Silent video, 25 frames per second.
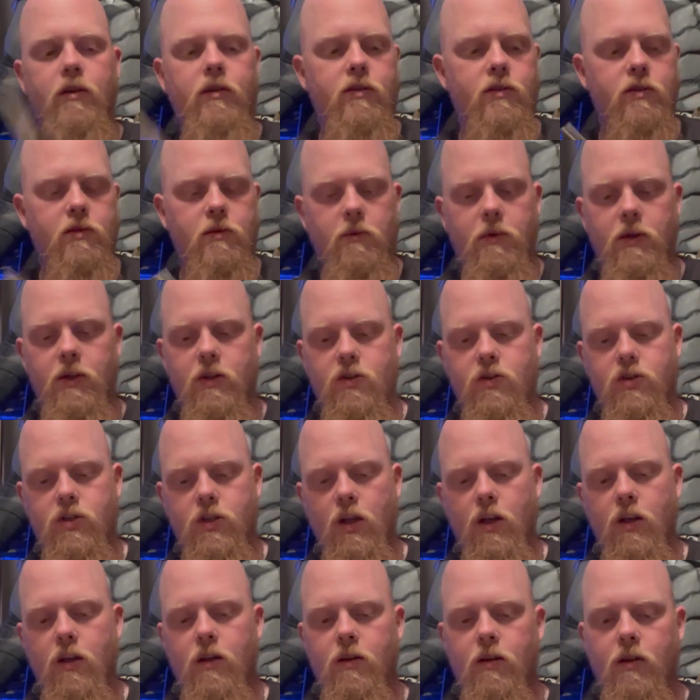I mean,
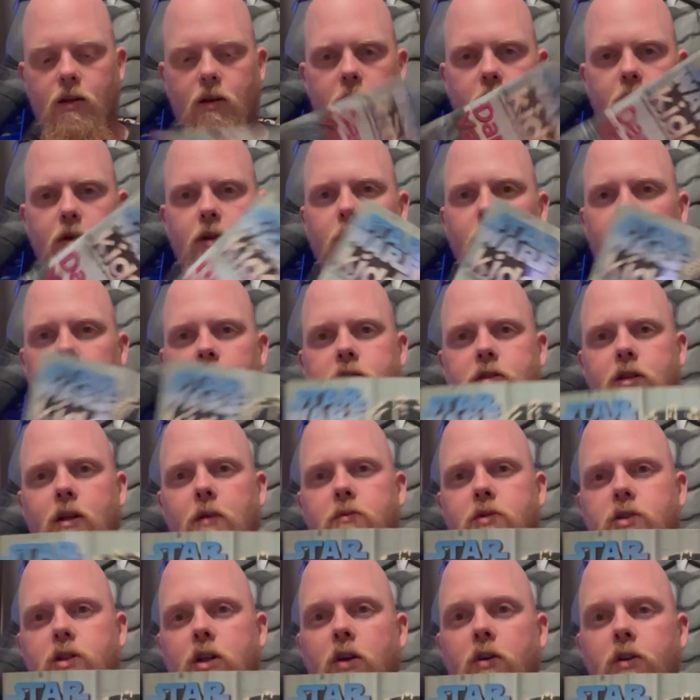shit. I mean, the ones I'm
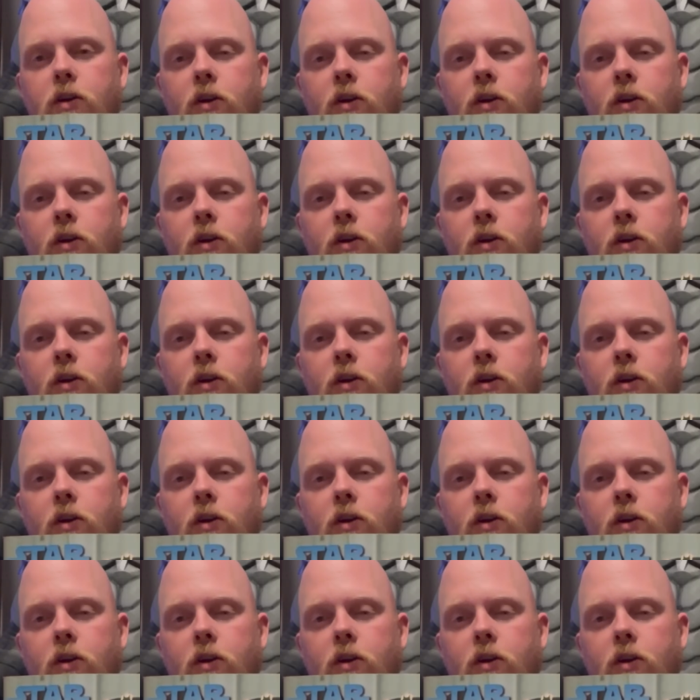showing